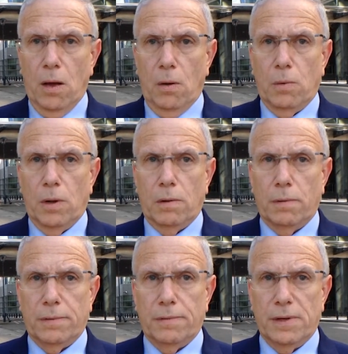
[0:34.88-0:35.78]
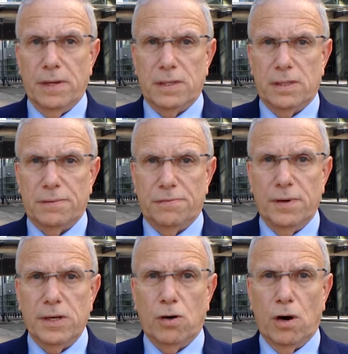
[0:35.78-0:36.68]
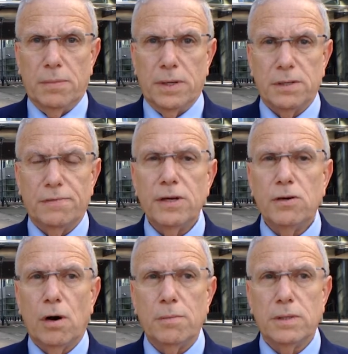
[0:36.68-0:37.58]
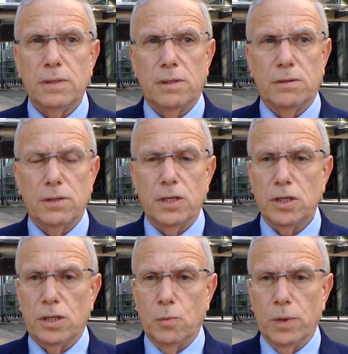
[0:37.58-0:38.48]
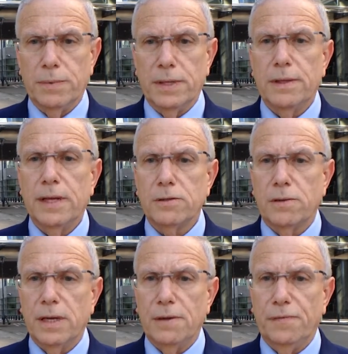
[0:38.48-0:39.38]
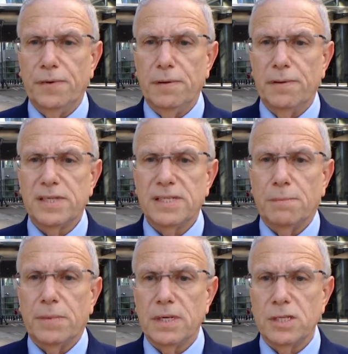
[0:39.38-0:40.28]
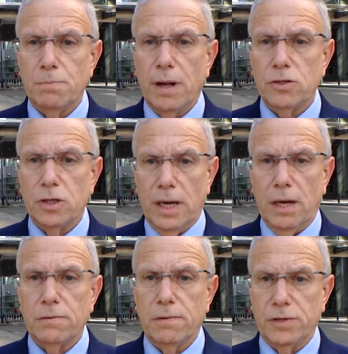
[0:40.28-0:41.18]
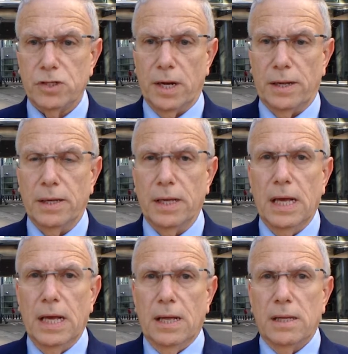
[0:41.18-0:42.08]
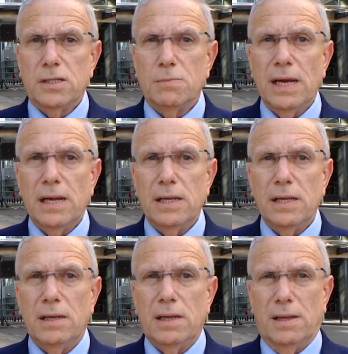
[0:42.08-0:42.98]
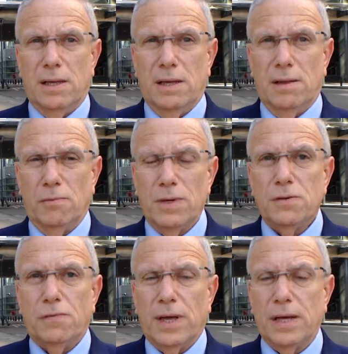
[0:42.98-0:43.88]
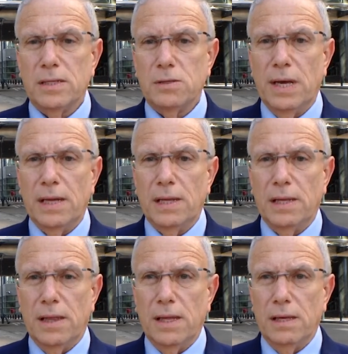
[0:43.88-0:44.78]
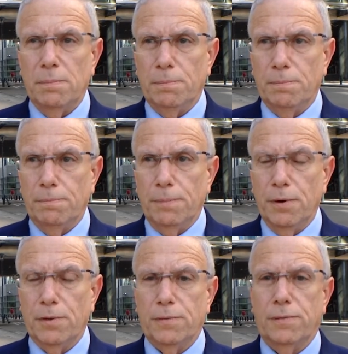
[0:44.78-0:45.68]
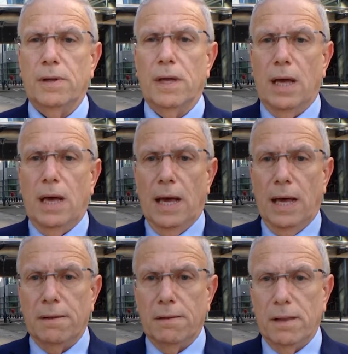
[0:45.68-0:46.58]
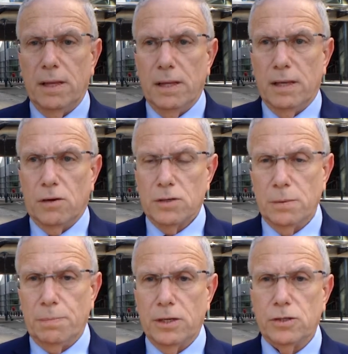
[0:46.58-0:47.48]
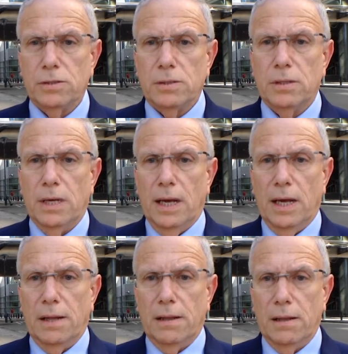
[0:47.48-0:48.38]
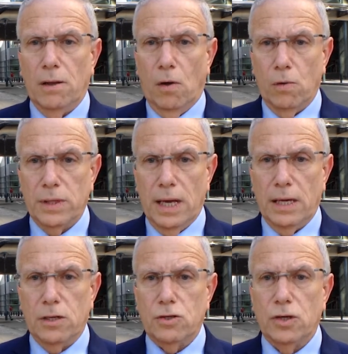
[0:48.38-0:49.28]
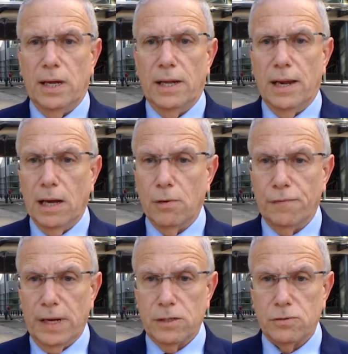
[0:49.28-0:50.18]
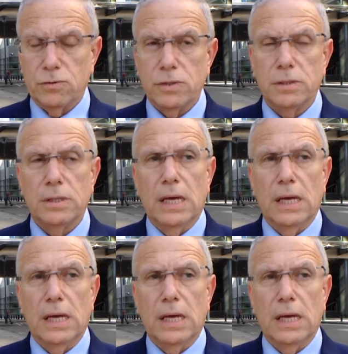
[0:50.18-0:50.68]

Well, it's very common. It's a very common condition in women that they feel that something is bulging out of the vagina. It's mainly the reason for that is mainly the birth and the constipation and old age and lack of estrogen.